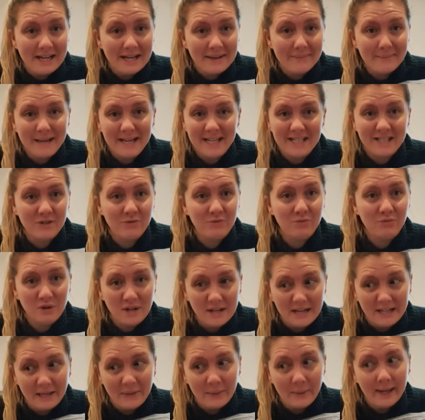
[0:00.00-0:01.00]
It makes it
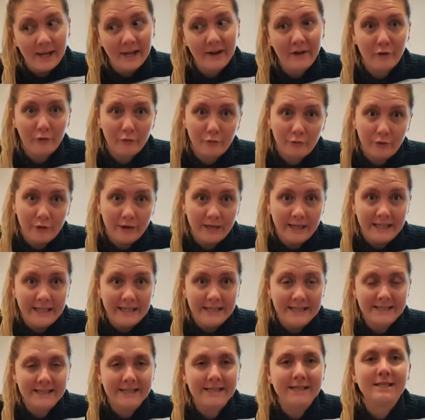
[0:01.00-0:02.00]
really quick, really
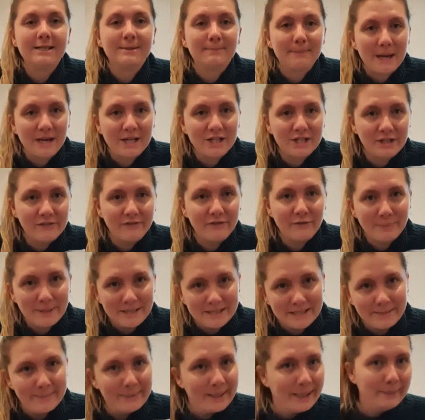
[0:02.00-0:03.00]
easy, especially for
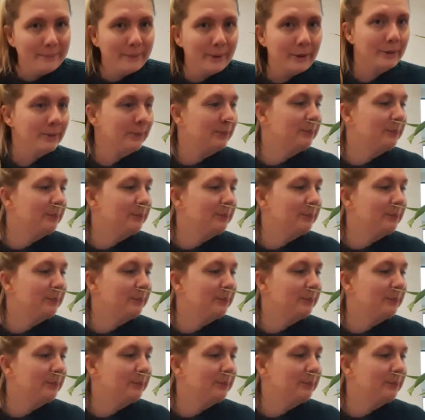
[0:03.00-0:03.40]
busy people.